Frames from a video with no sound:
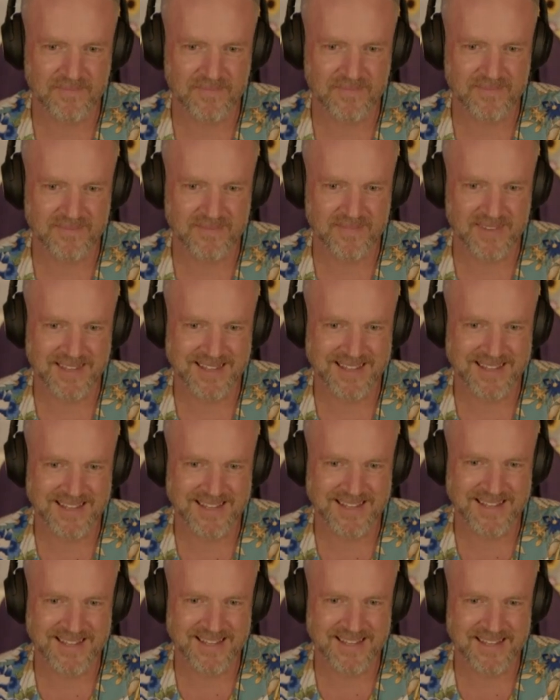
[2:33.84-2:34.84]

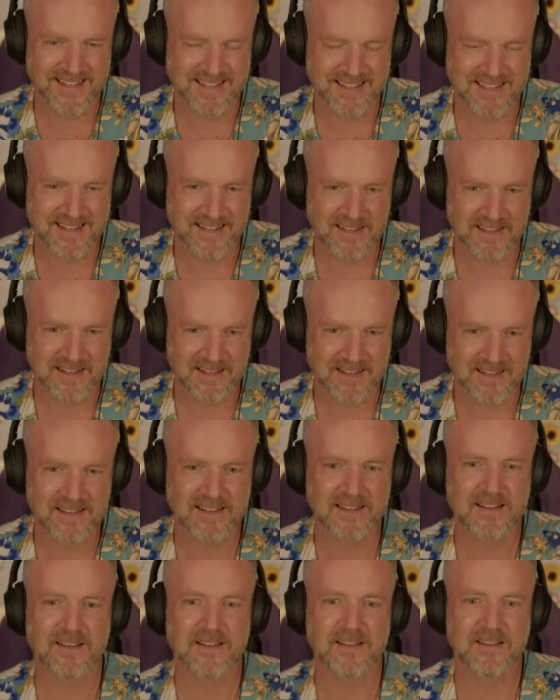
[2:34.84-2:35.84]

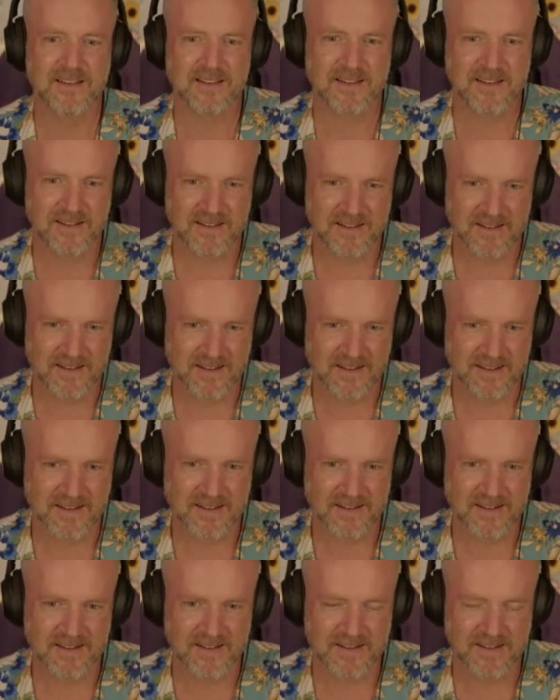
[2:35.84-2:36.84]

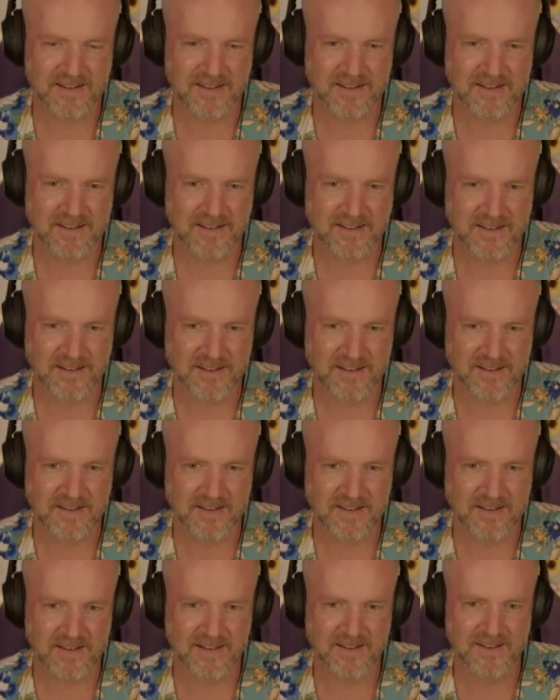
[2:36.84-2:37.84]

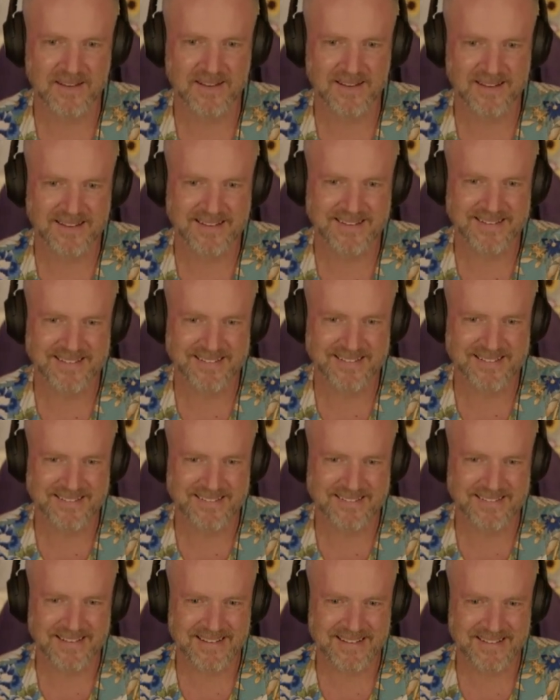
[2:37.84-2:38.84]

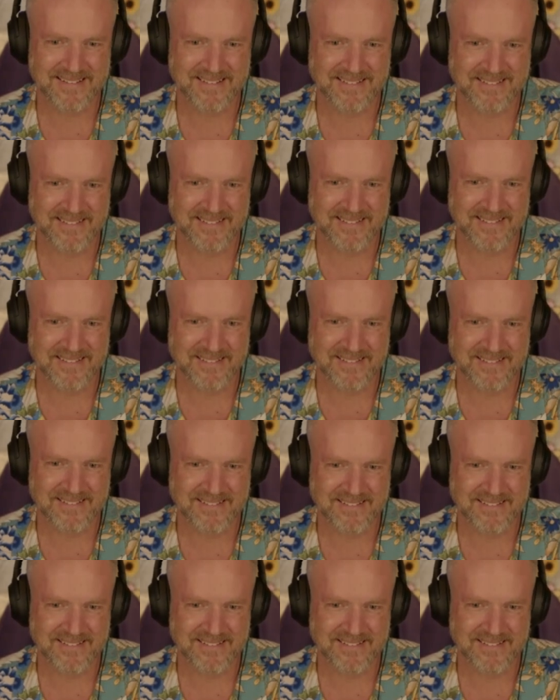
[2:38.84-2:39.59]
(not speaking)